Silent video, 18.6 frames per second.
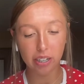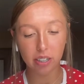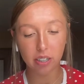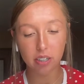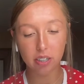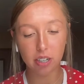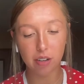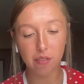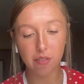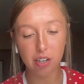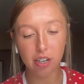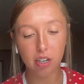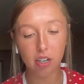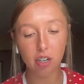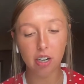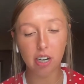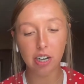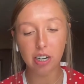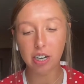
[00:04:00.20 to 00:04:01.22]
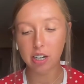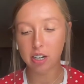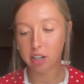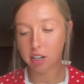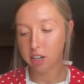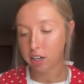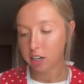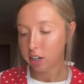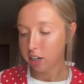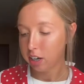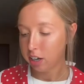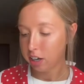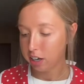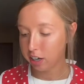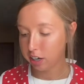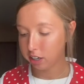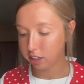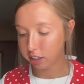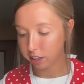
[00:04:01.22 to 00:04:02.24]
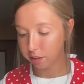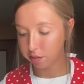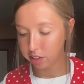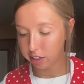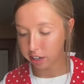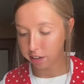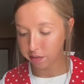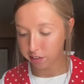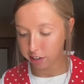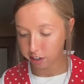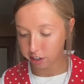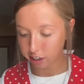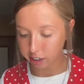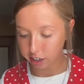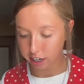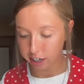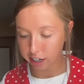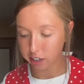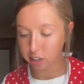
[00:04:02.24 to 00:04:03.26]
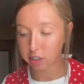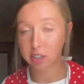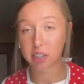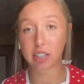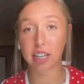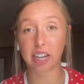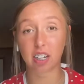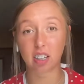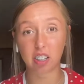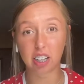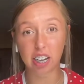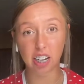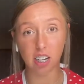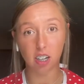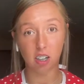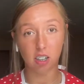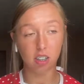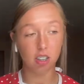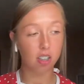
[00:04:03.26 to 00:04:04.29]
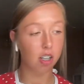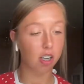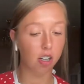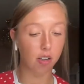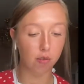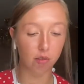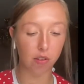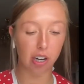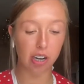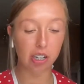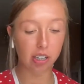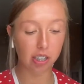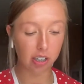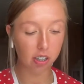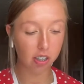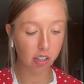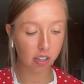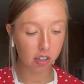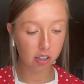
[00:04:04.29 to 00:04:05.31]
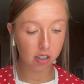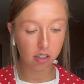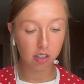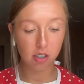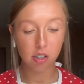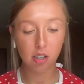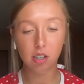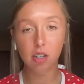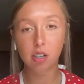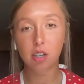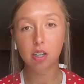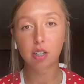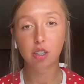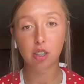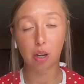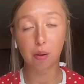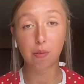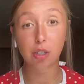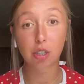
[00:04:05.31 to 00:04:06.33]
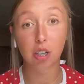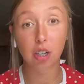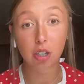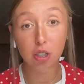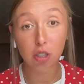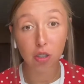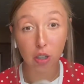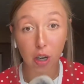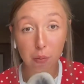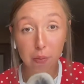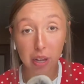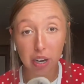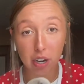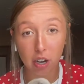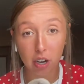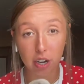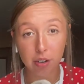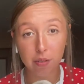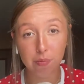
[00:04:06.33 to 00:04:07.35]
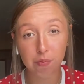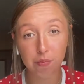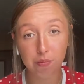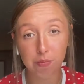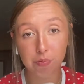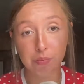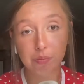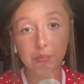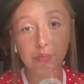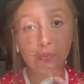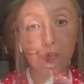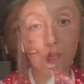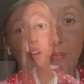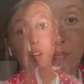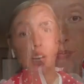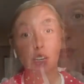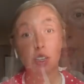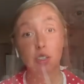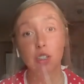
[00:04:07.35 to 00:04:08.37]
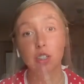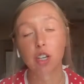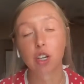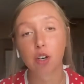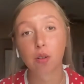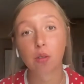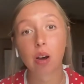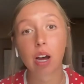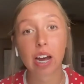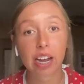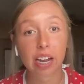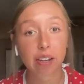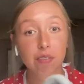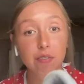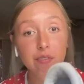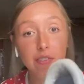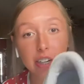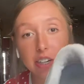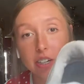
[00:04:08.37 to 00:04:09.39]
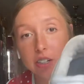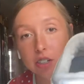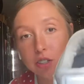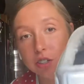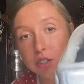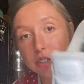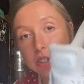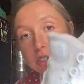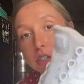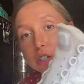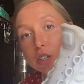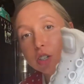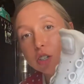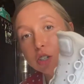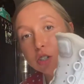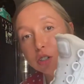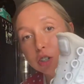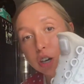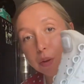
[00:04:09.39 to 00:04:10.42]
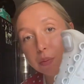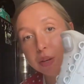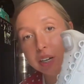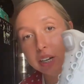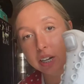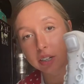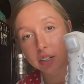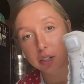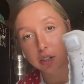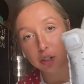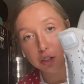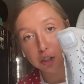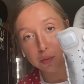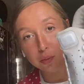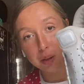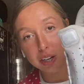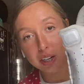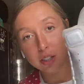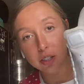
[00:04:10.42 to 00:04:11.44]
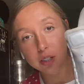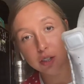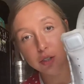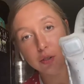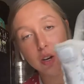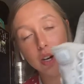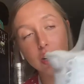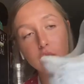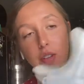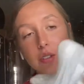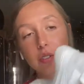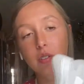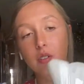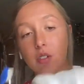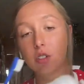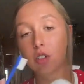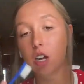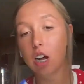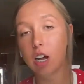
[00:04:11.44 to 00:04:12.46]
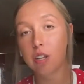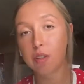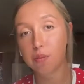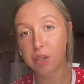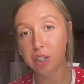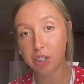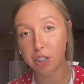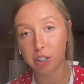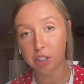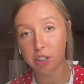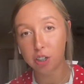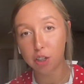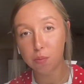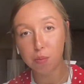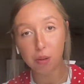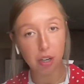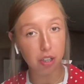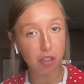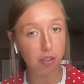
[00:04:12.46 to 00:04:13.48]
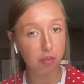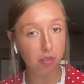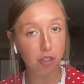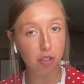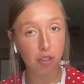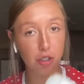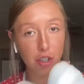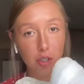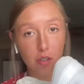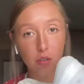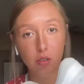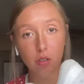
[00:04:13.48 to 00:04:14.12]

stuff in it already, and it gives it a very nice thick layer of whitening. So I'm just gonna scrub that on. Okay, so I have finished scrubbing in the toothpaste to all the cloth material parts of the shoe.